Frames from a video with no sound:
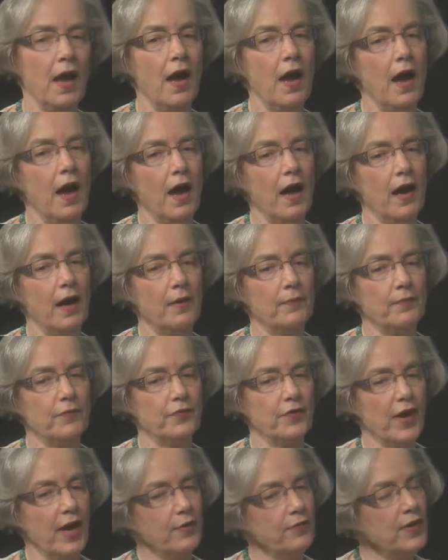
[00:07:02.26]
um,
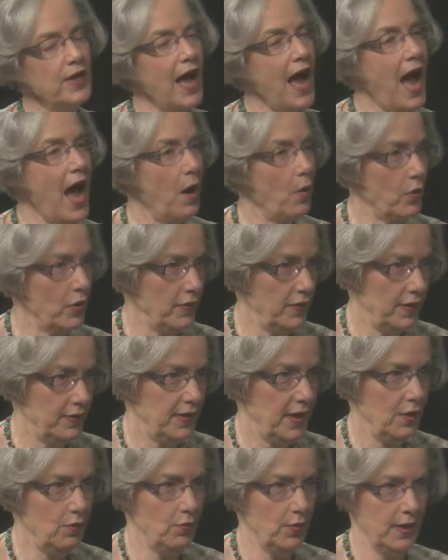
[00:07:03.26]
for every hour that
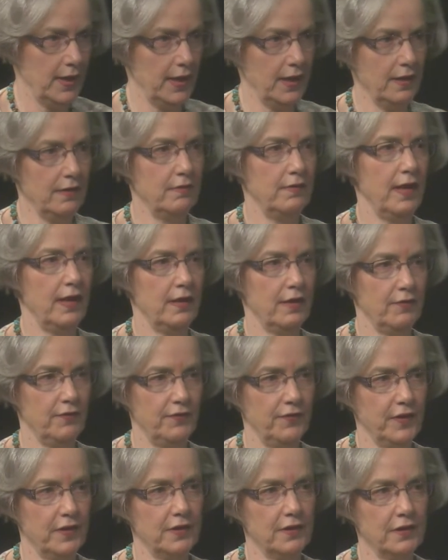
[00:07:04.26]
they read, they can
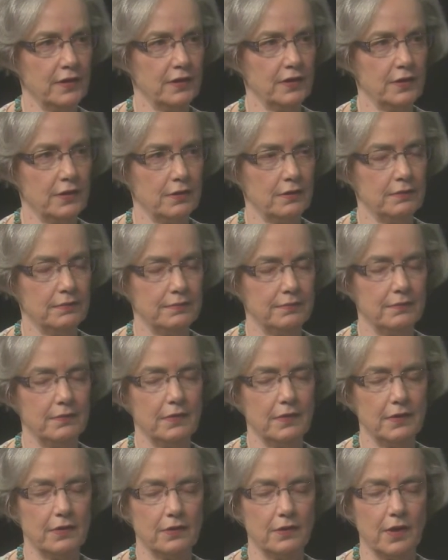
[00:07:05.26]
fill in a little
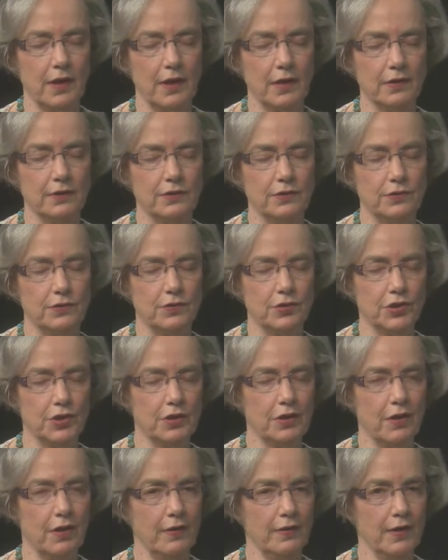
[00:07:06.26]
uh,
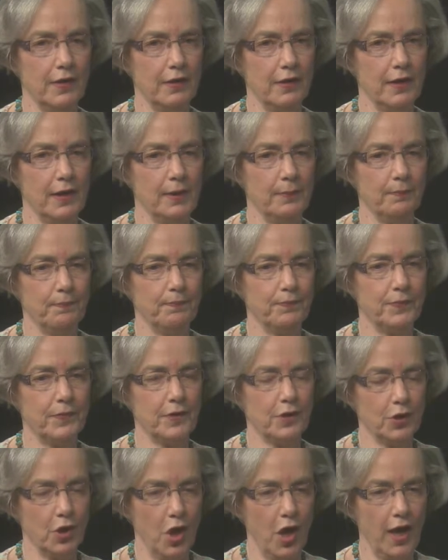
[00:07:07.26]
chit on the um,
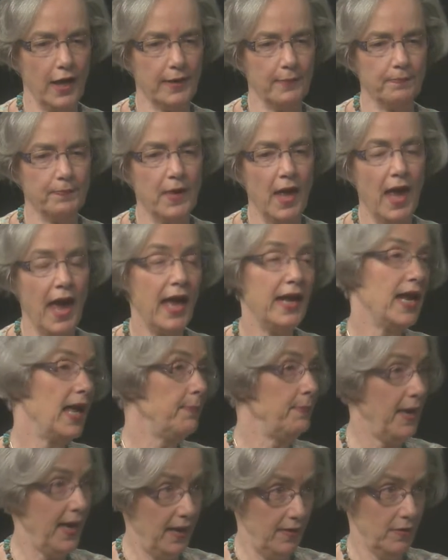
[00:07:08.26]
log, and I
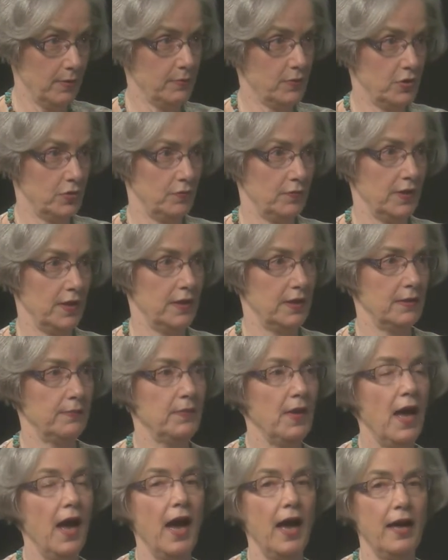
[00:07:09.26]
pay them to read.
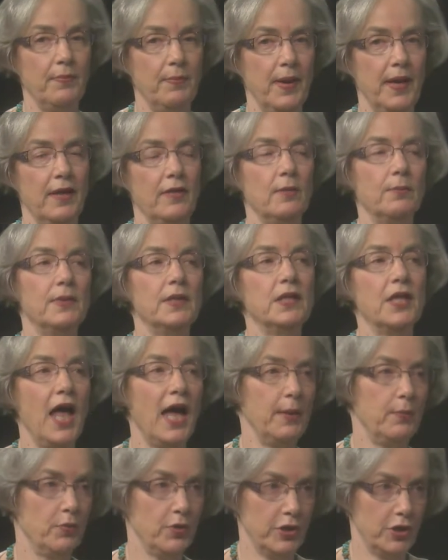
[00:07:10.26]
I pay them in mm.
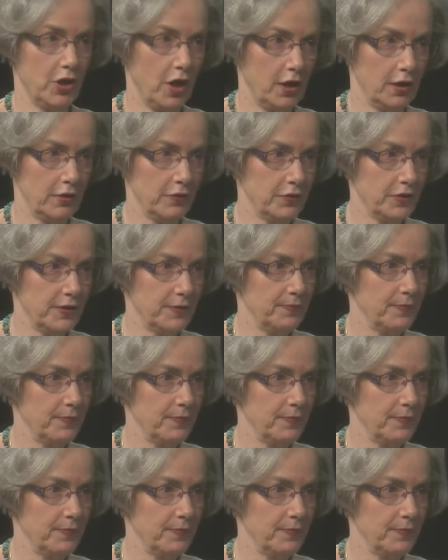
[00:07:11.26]
library dollars. Oh,